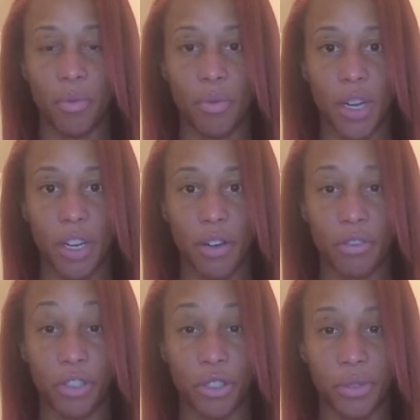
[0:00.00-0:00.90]
we
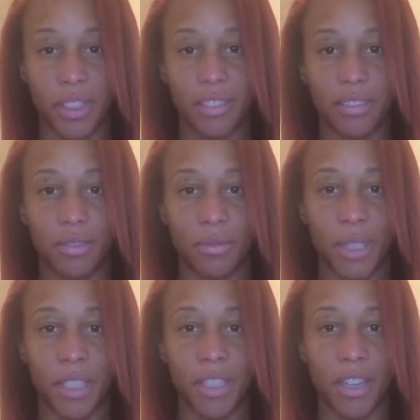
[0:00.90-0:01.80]
overdo it.
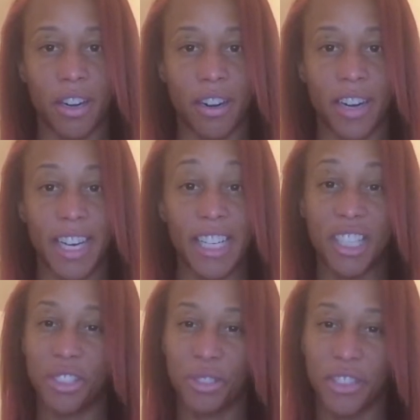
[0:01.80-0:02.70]
We are a
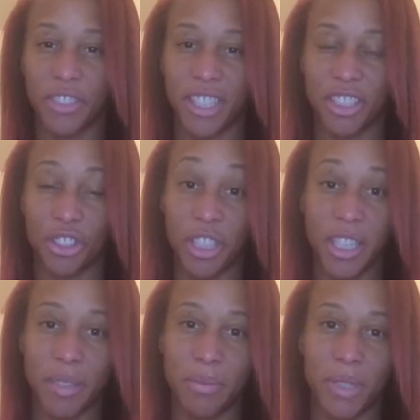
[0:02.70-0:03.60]
country of
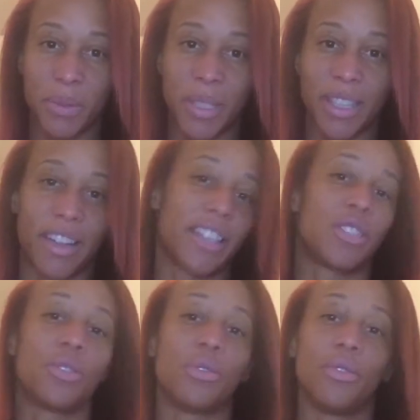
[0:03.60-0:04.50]
extremes. We like
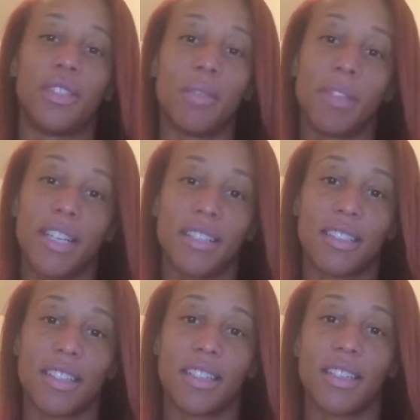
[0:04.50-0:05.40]
to demonize
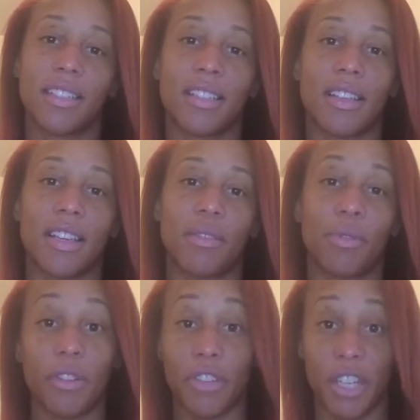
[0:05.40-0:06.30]
things, and then
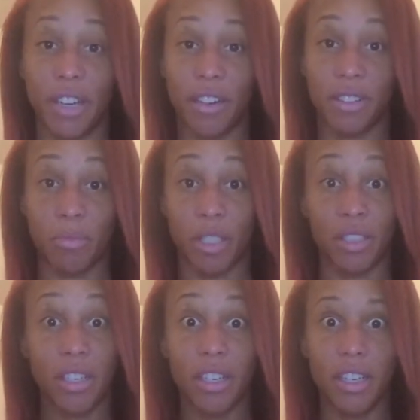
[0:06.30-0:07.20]
when we figure out something's
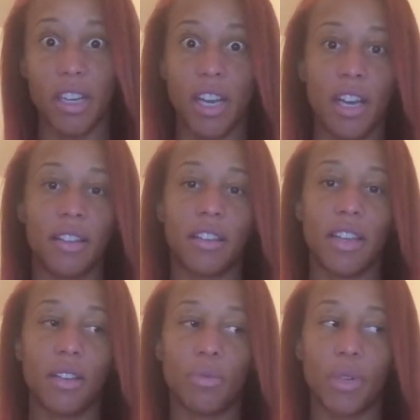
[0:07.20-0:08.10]
good,
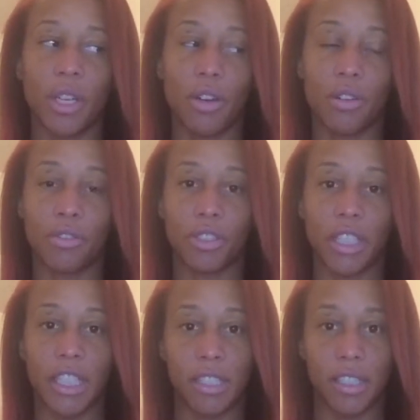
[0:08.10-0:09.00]
then we overeat
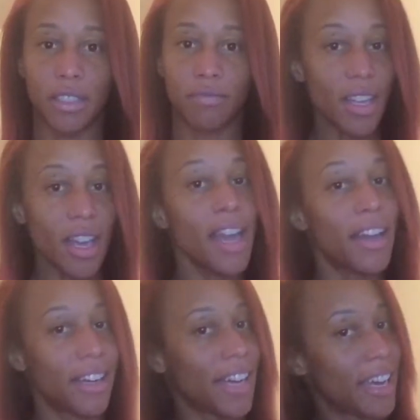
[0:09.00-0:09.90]
it.
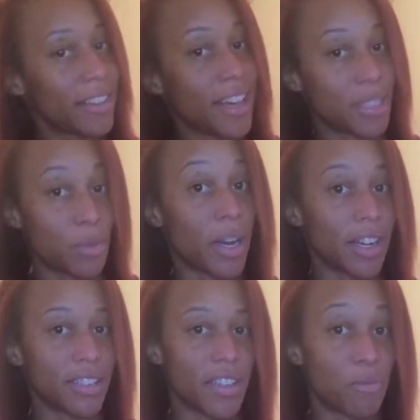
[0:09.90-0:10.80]
And that's
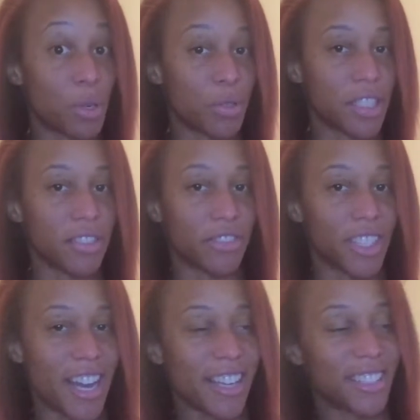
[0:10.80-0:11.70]
why I say protein for
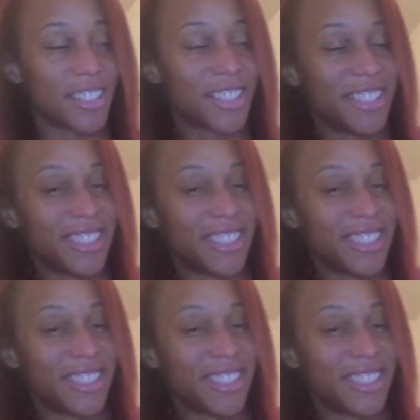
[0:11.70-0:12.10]
last.